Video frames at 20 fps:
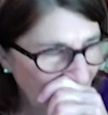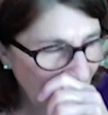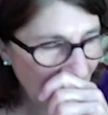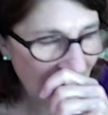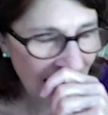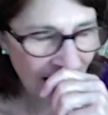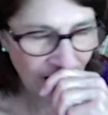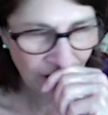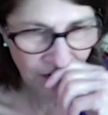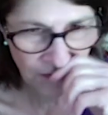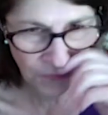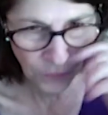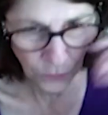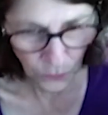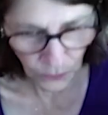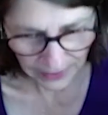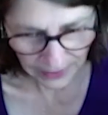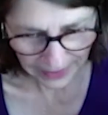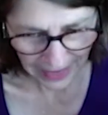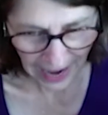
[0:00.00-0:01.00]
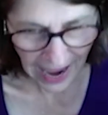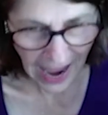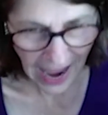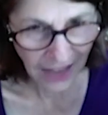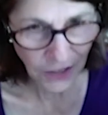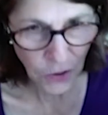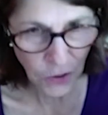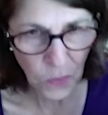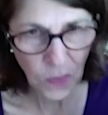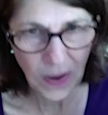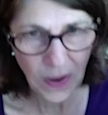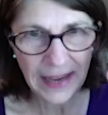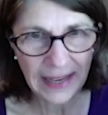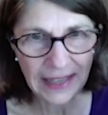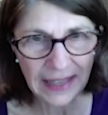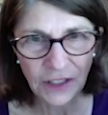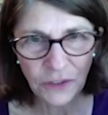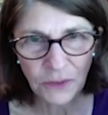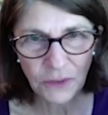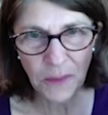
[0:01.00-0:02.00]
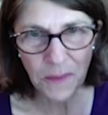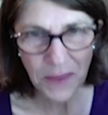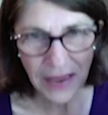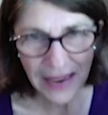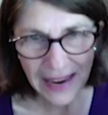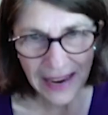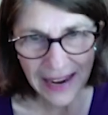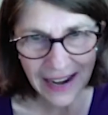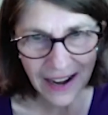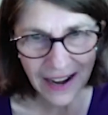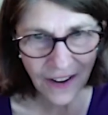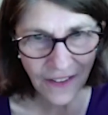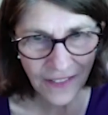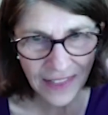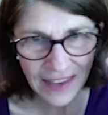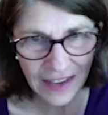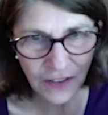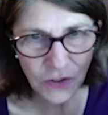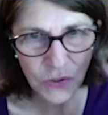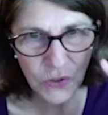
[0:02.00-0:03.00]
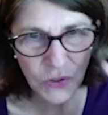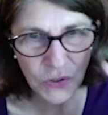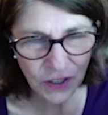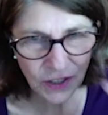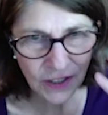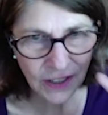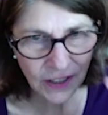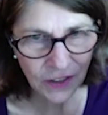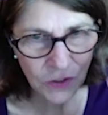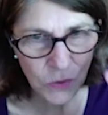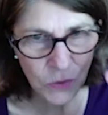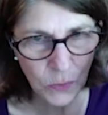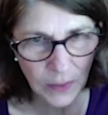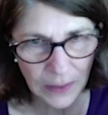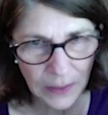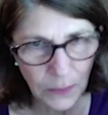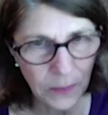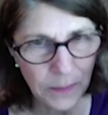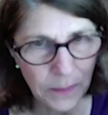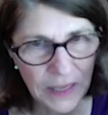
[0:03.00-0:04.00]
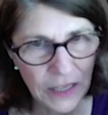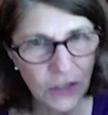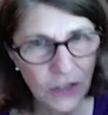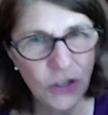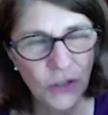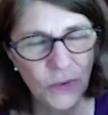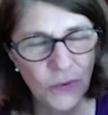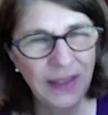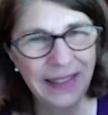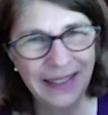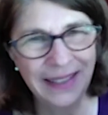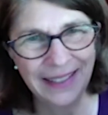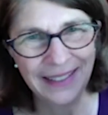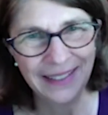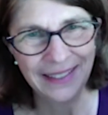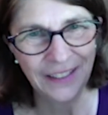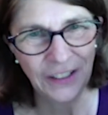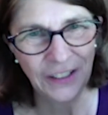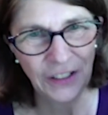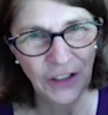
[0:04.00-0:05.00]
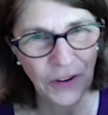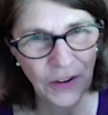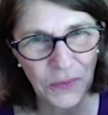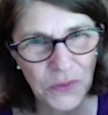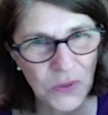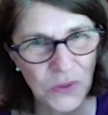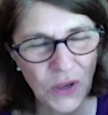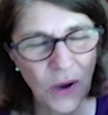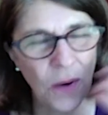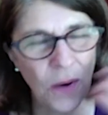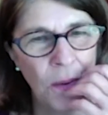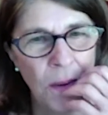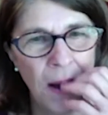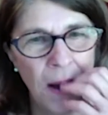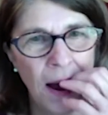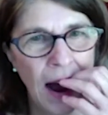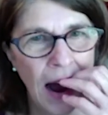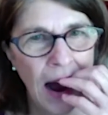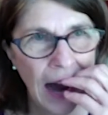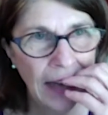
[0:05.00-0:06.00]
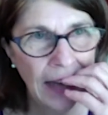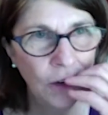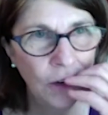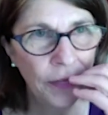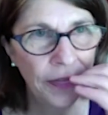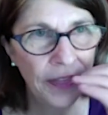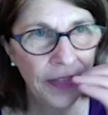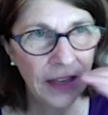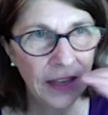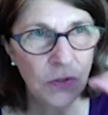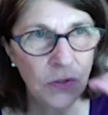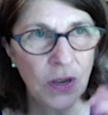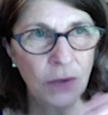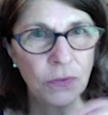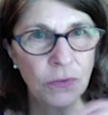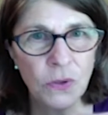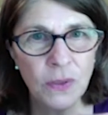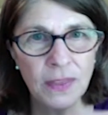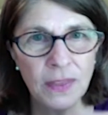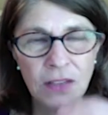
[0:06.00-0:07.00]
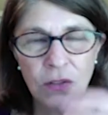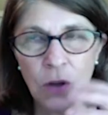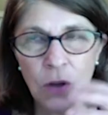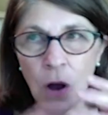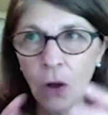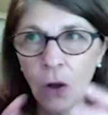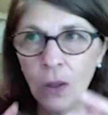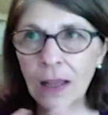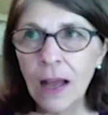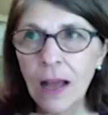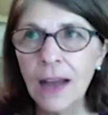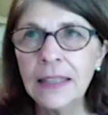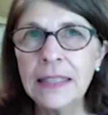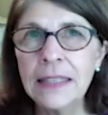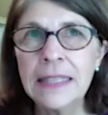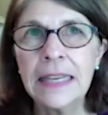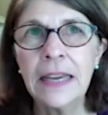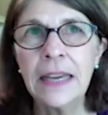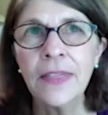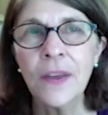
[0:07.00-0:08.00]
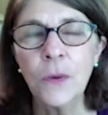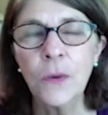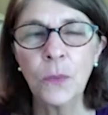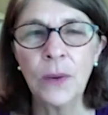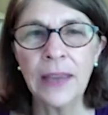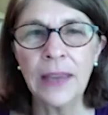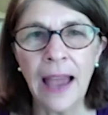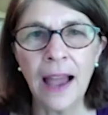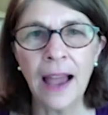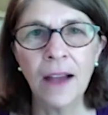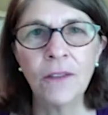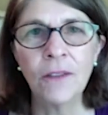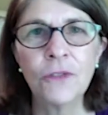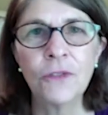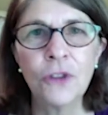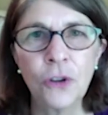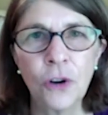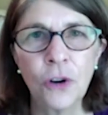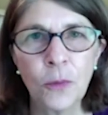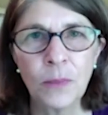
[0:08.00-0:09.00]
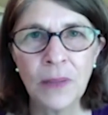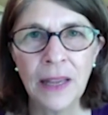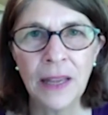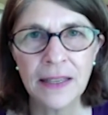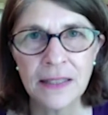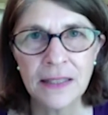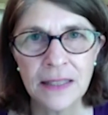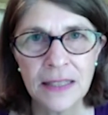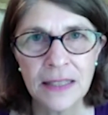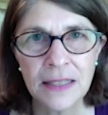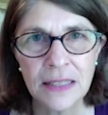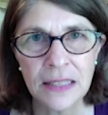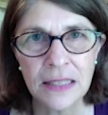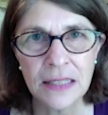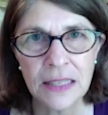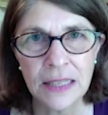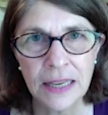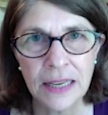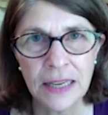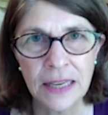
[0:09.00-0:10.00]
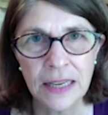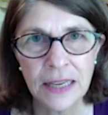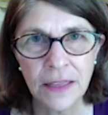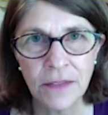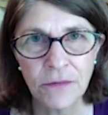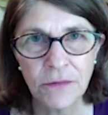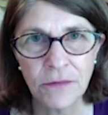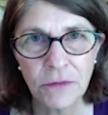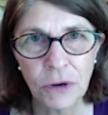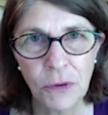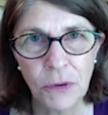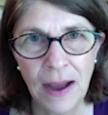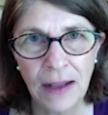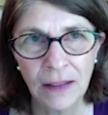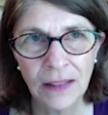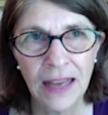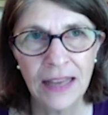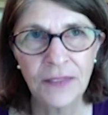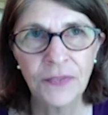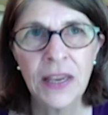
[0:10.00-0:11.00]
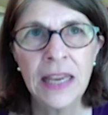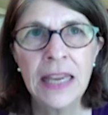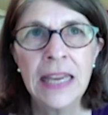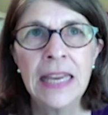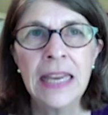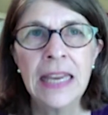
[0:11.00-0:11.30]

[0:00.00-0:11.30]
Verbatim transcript: if we had a way to repair these circuits, we would be doing it, you know? So I don't think so. So this whole idea that we have neuroplasticity throughout life, it's